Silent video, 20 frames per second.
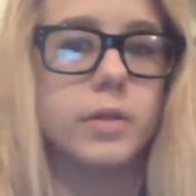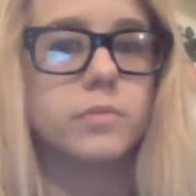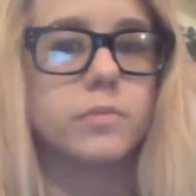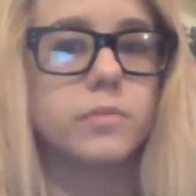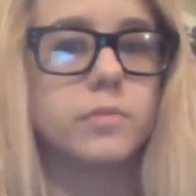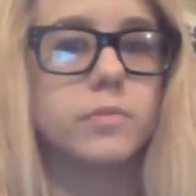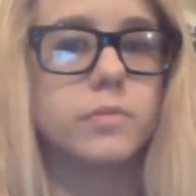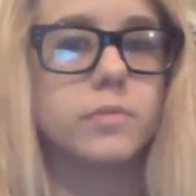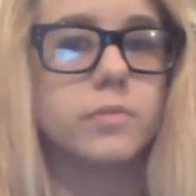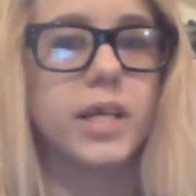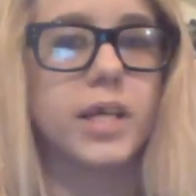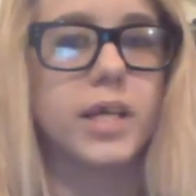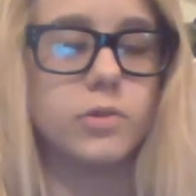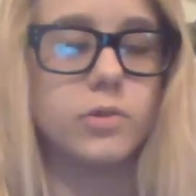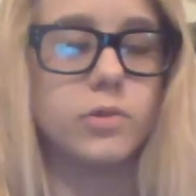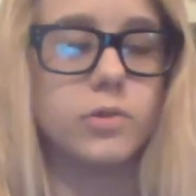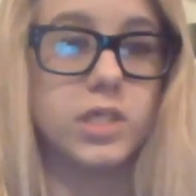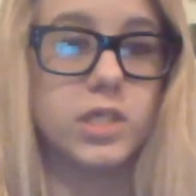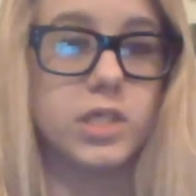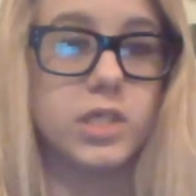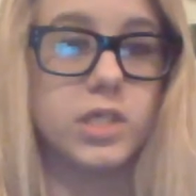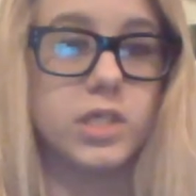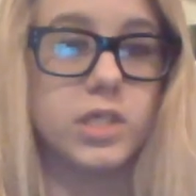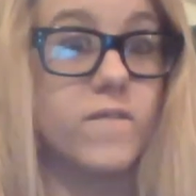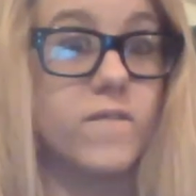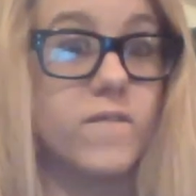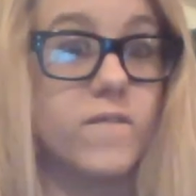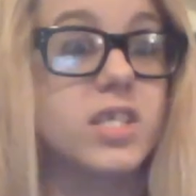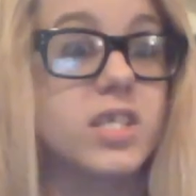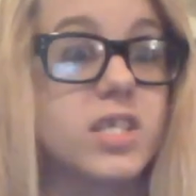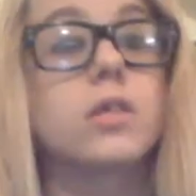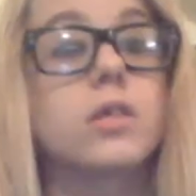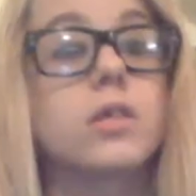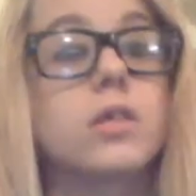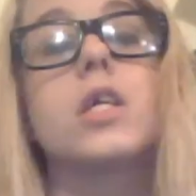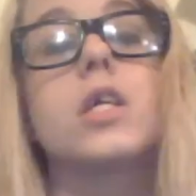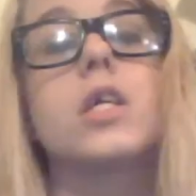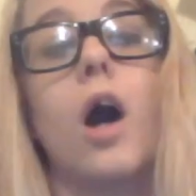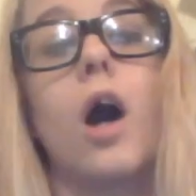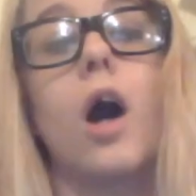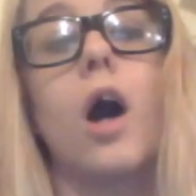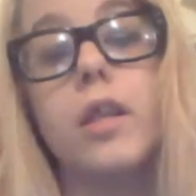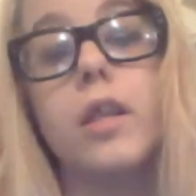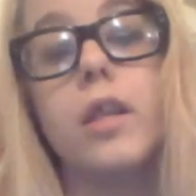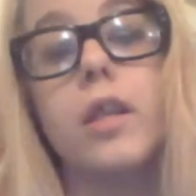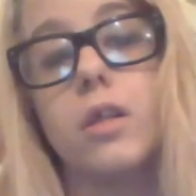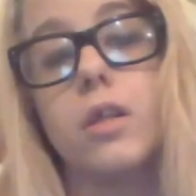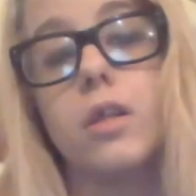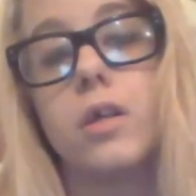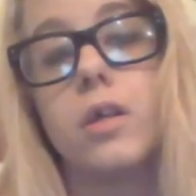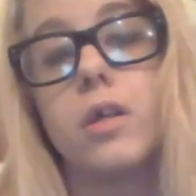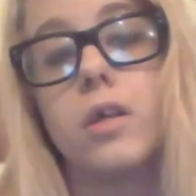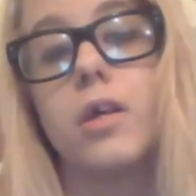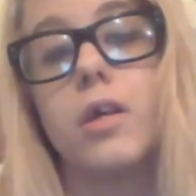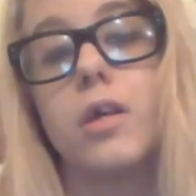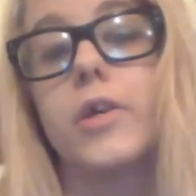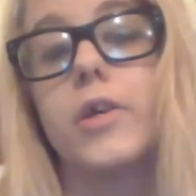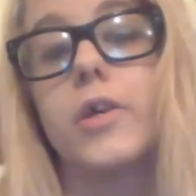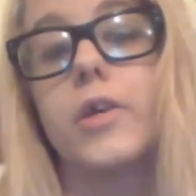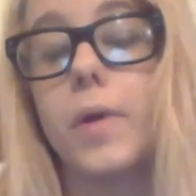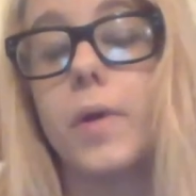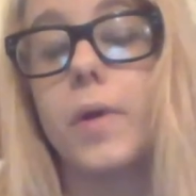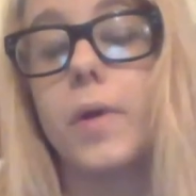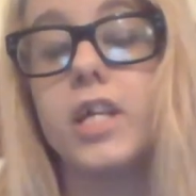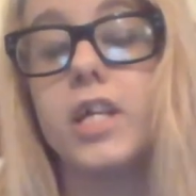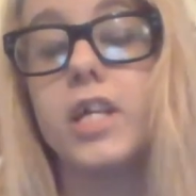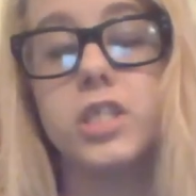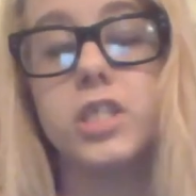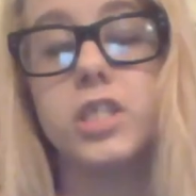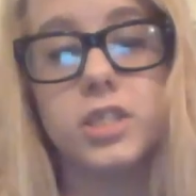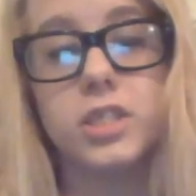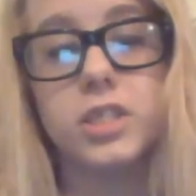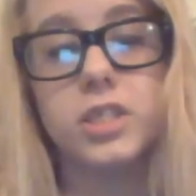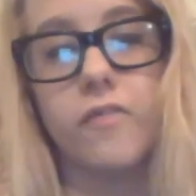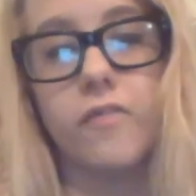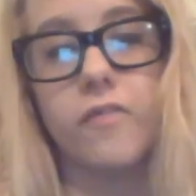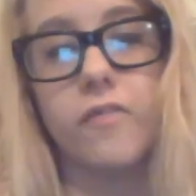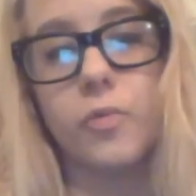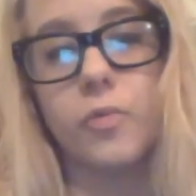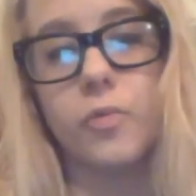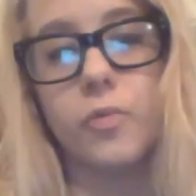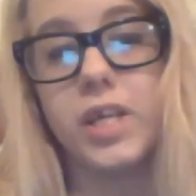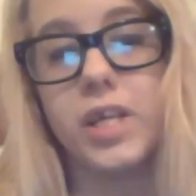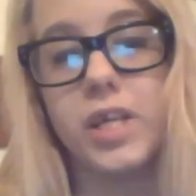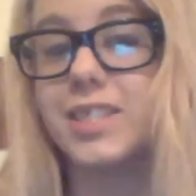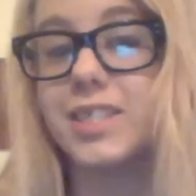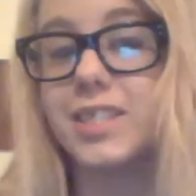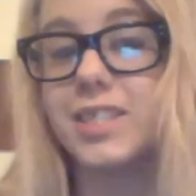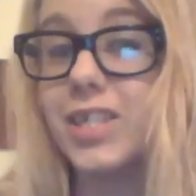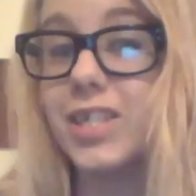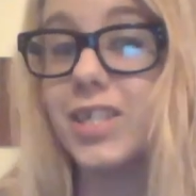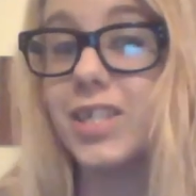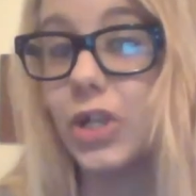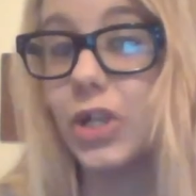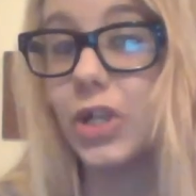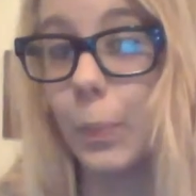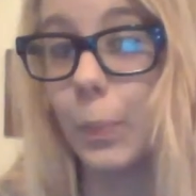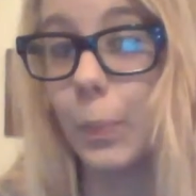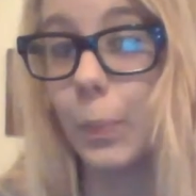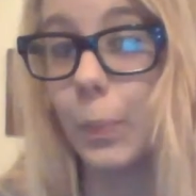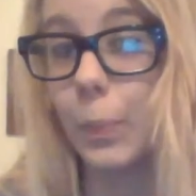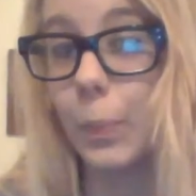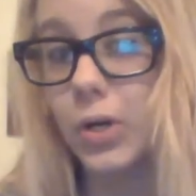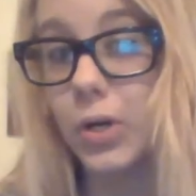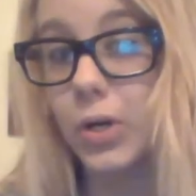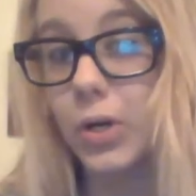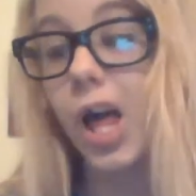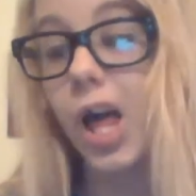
Next, you need to physically cut your pages of your piece into your book.